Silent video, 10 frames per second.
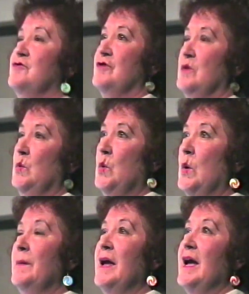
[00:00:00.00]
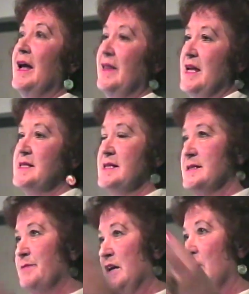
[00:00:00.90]
during the war. And there's
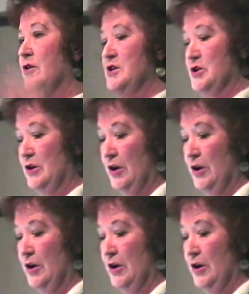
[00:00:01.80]
this big orange